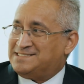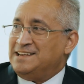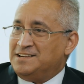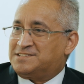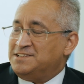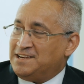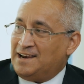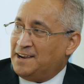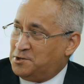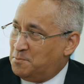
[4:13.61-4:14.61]
See, in a city
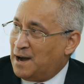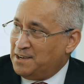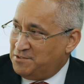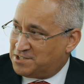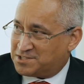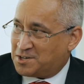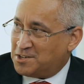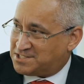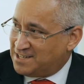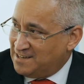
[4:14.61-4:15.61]
like Dubai, which is
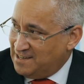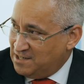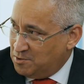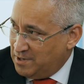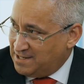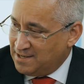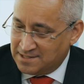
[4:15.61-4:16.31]
constantly innovating,